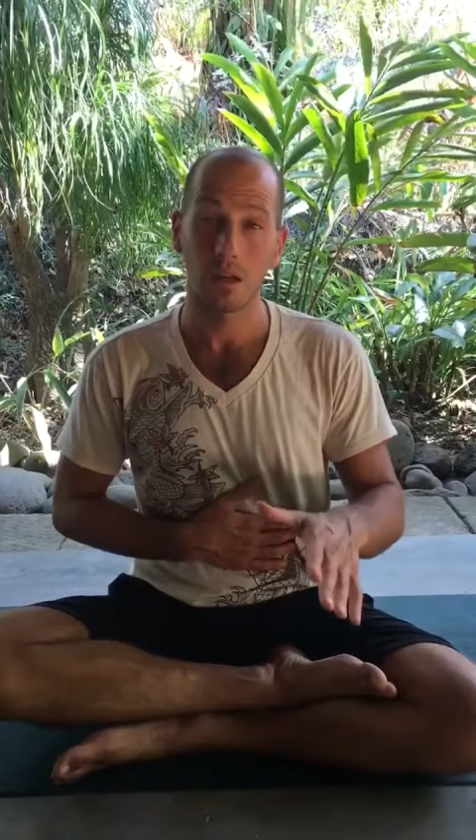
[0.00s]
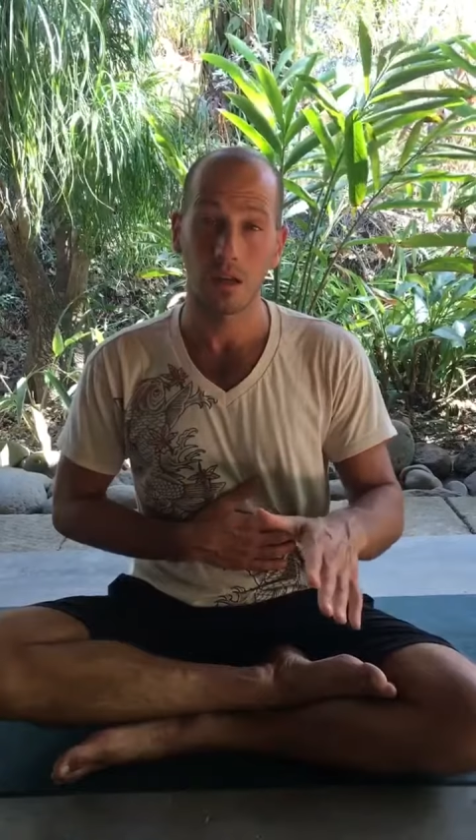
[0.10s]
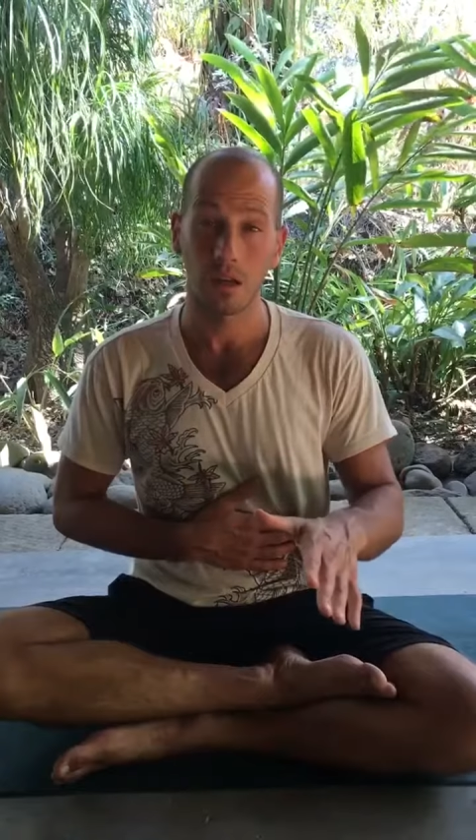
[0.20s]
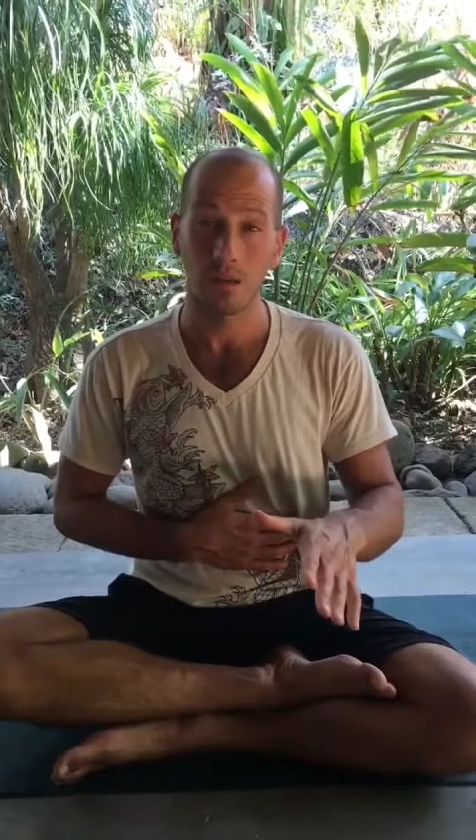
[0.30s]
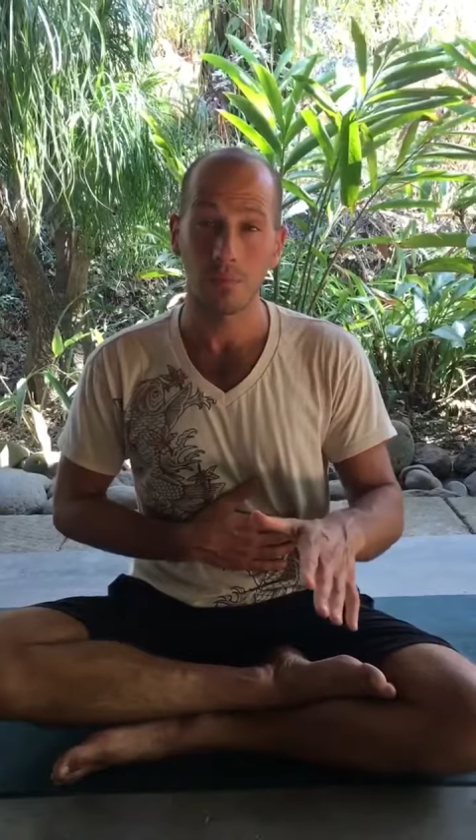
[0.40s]

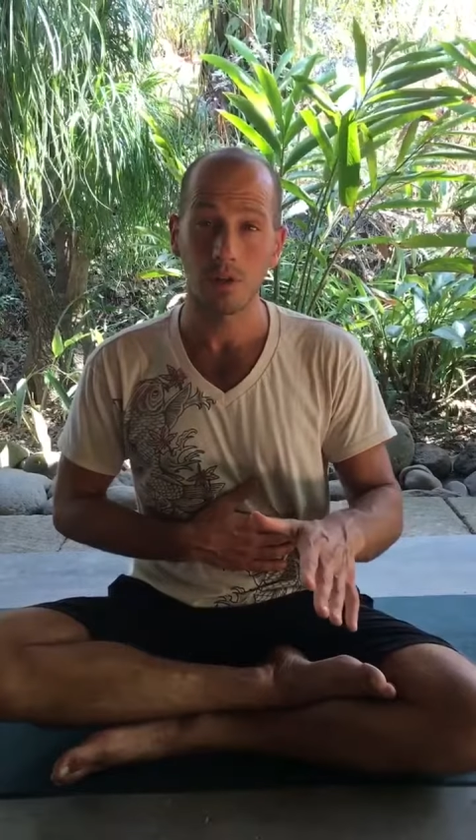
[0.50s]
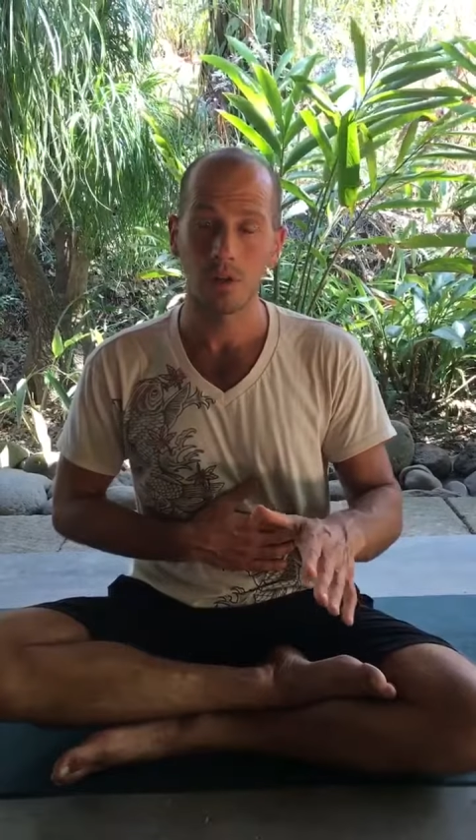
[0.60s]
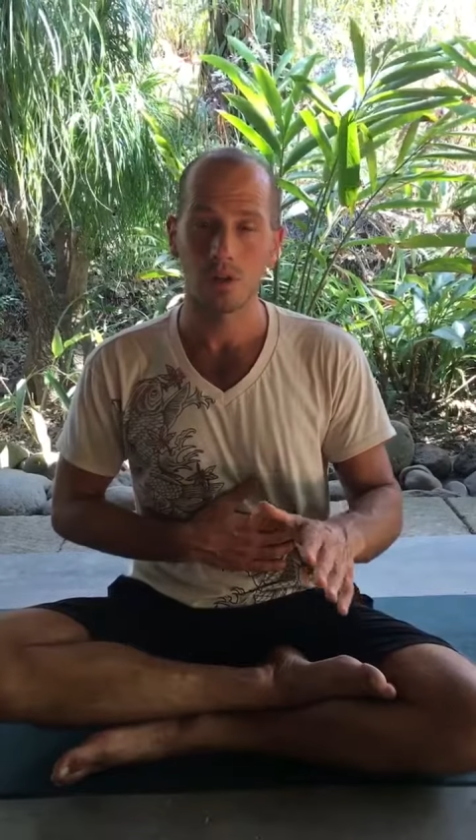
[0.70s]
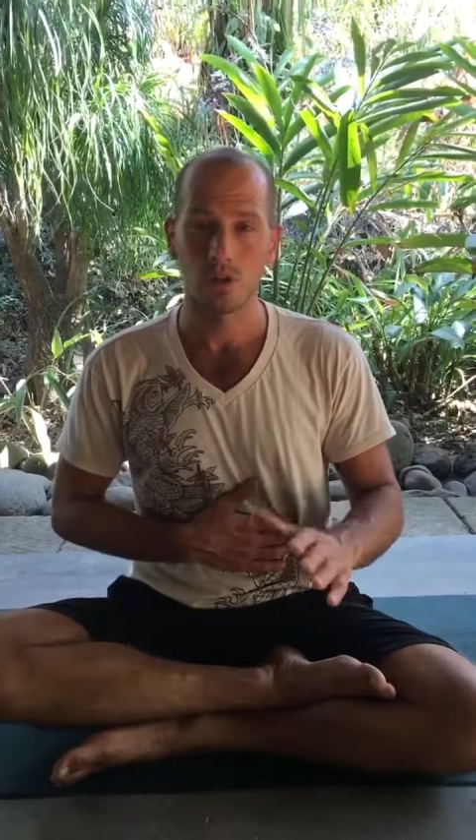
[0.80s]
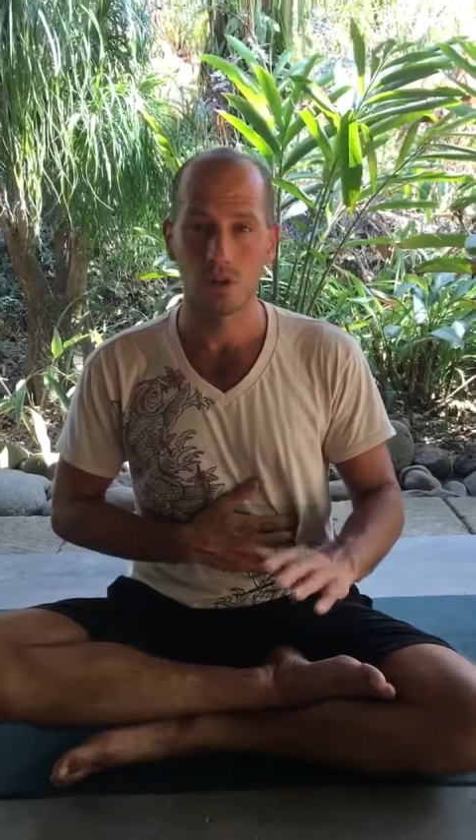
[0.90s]
calm
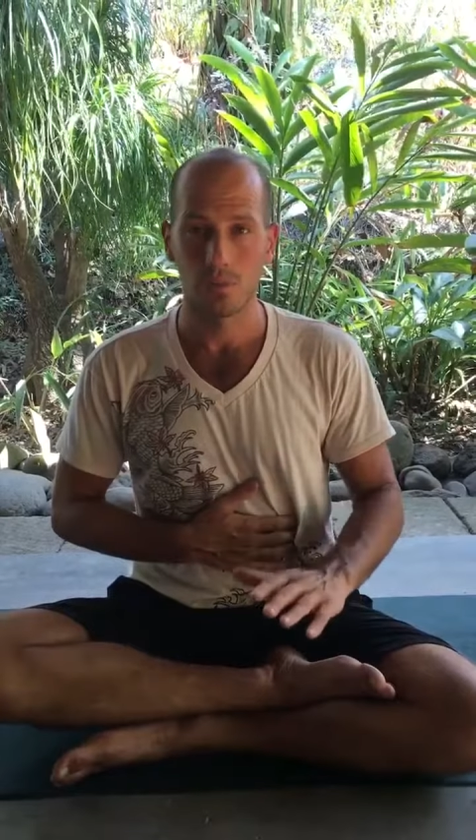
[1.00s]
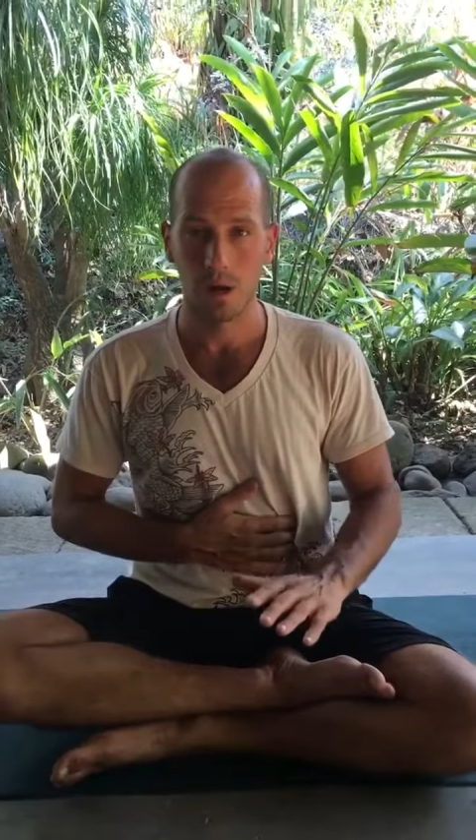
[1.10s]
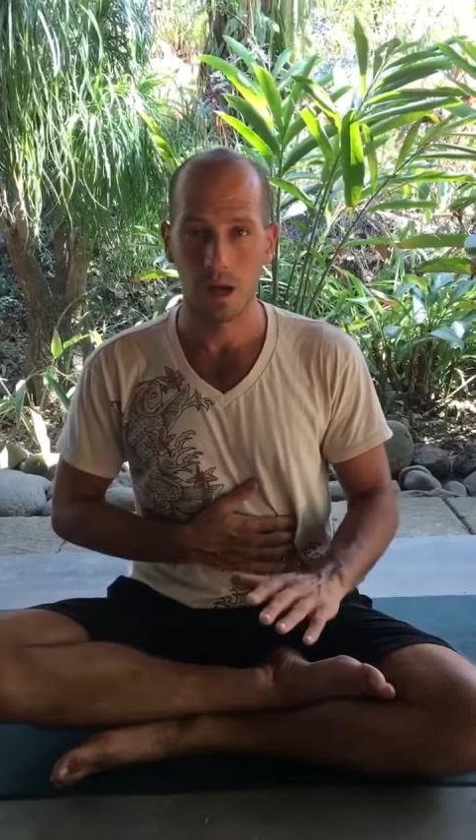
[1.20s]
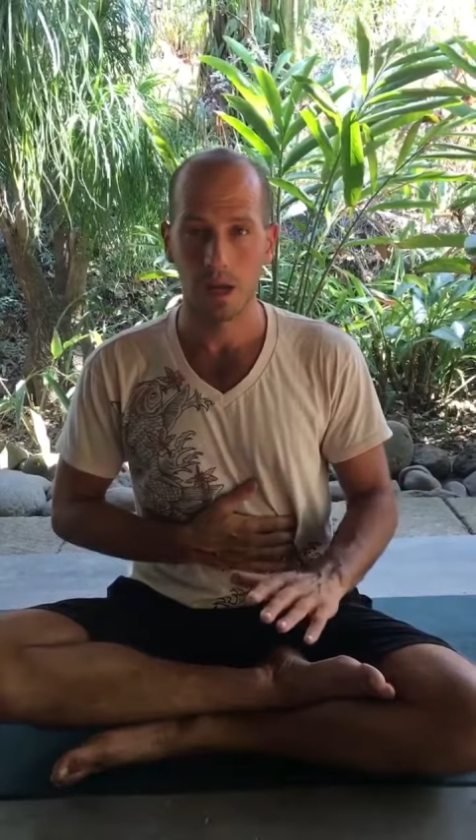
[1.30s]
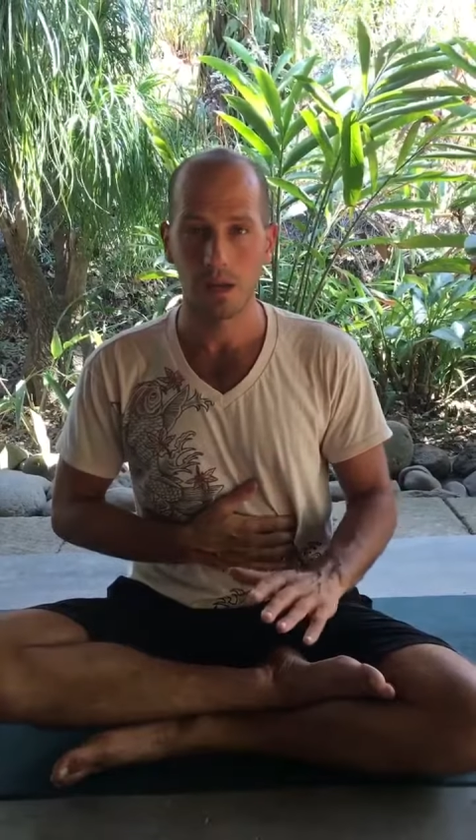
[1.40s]
to your
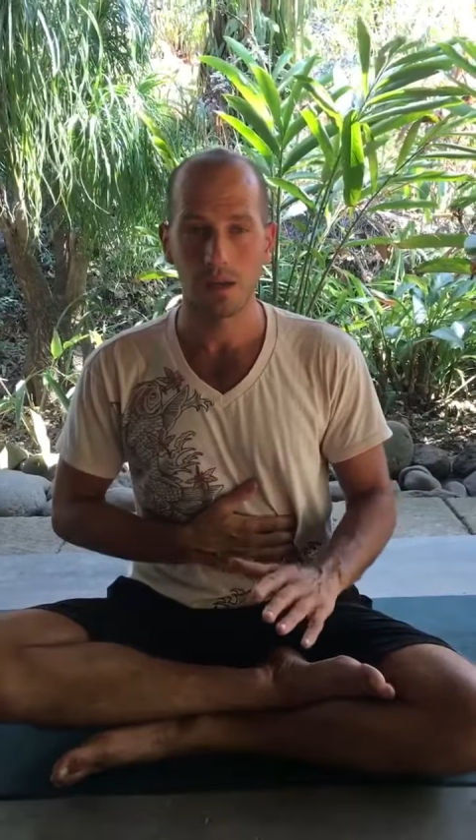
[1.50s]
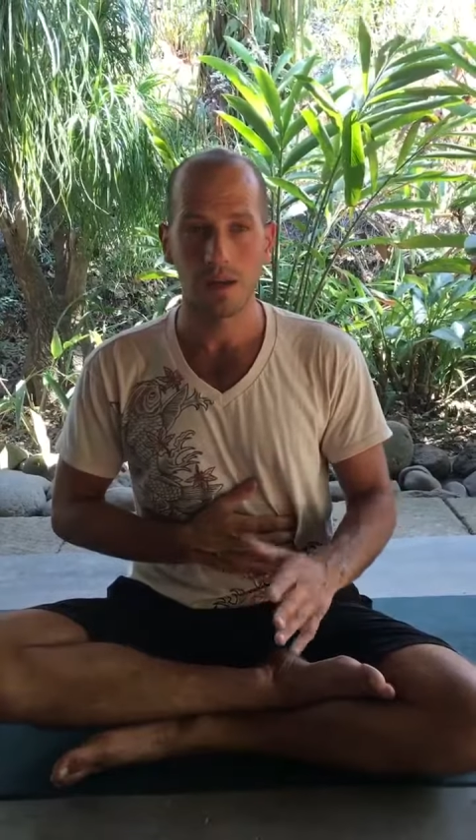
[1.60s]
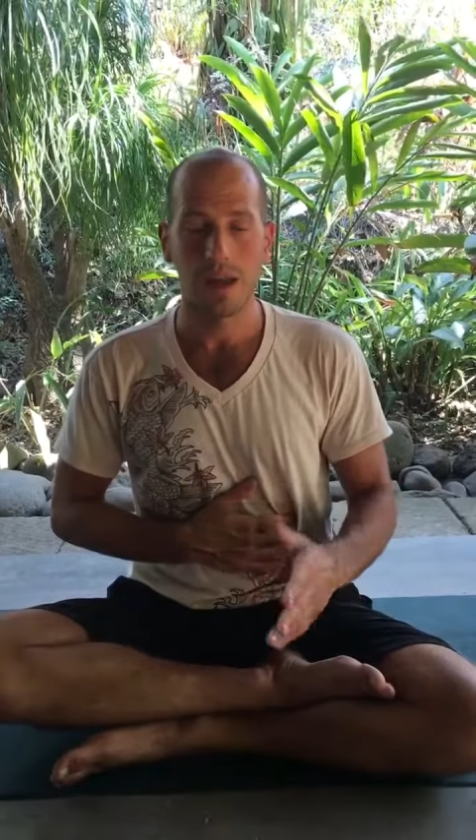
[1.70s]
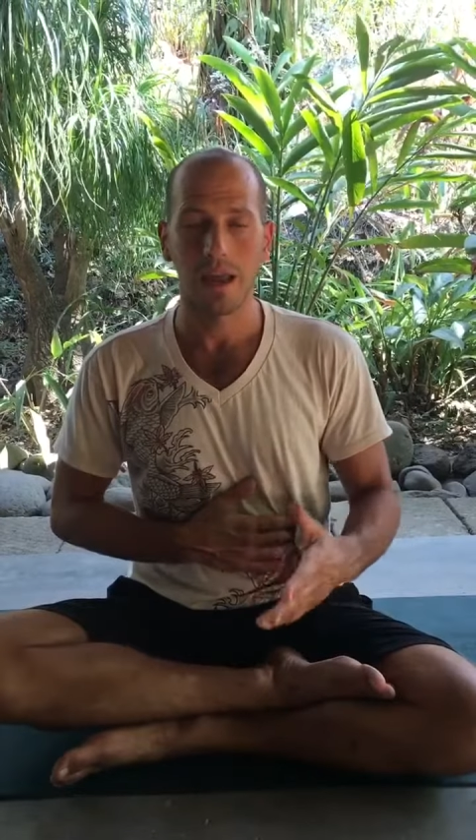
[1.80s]
mind,